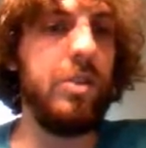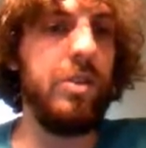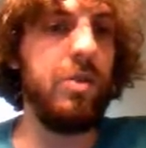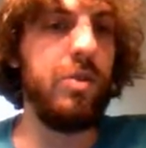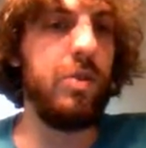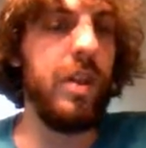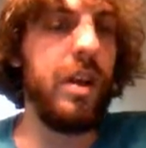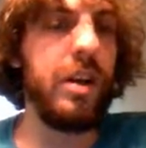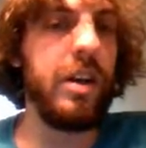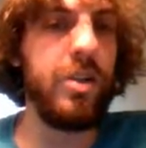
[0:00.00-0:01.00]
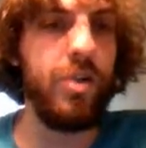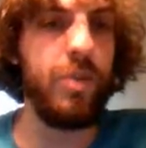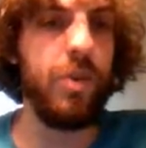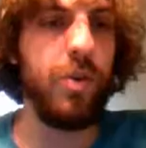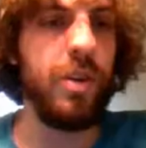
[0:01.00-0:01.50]
produced within a country's
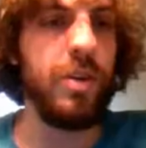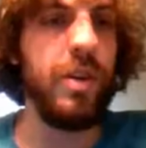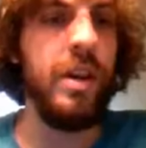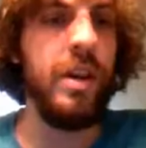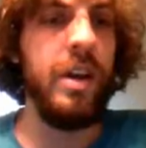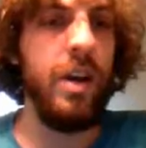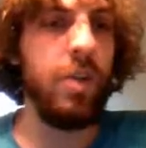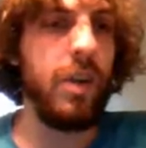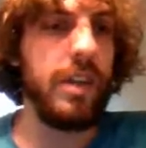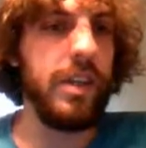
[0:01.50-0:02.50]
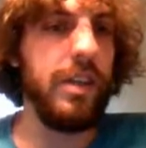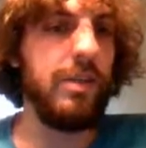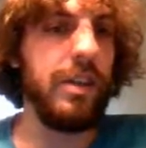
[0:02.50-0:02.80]
borders in 1 year.